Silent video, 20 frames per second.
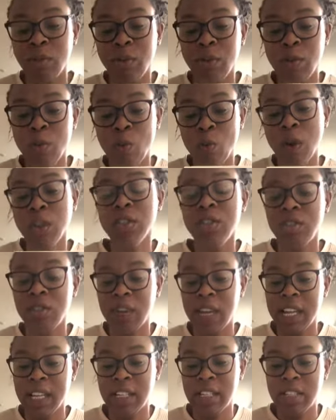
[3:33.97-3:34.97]
want to
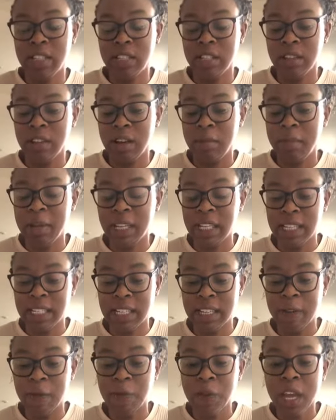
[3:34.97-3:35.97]
relate it to
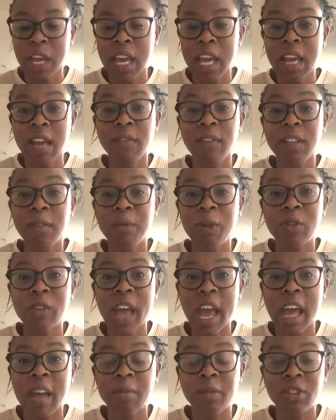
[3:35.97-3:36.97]
ability, even the most
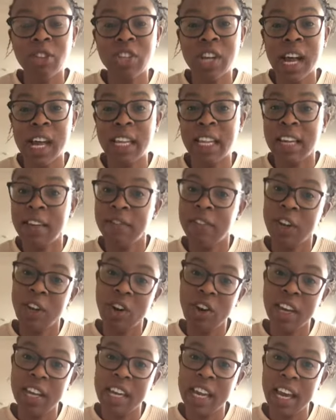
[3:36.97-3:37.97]
able child, if they're
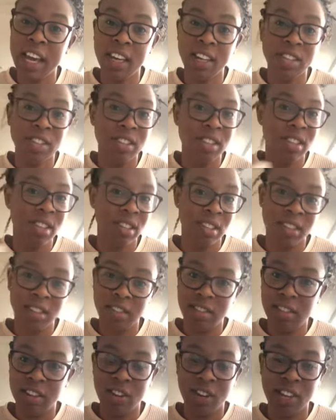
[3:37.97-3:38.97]
not engaged,
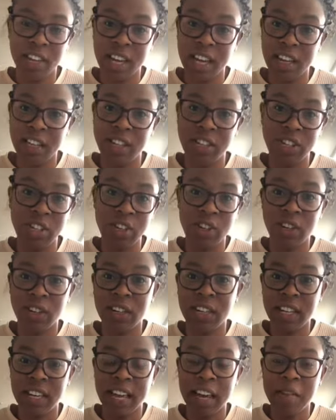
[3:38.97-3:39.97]
they're not engaged. You're not
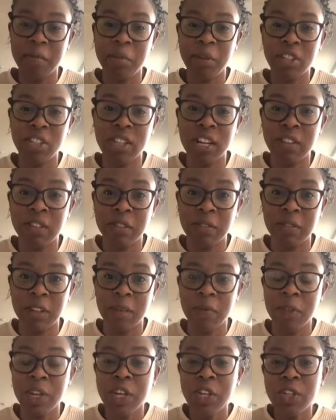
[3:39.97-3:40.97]
going to get much out of
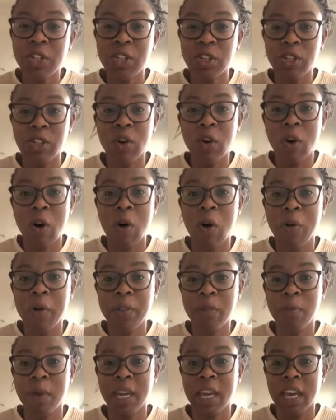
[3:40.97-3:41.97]
them. So don't
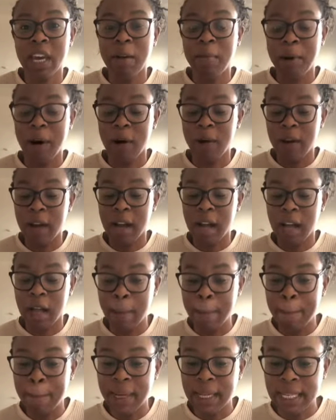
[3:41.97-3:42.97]
always make it about
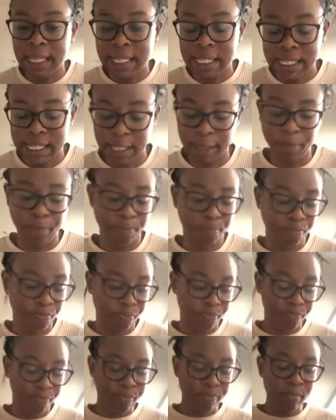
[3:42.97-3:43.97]
ability.
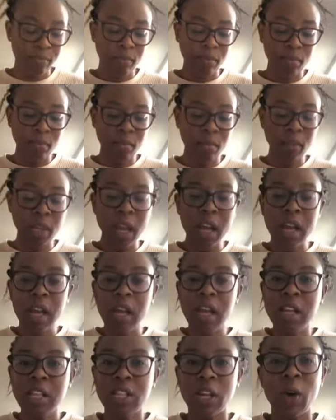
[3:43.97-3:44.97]

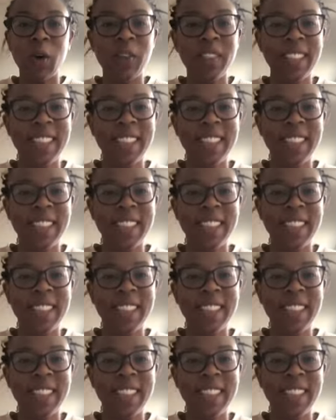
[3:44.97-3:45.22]
So,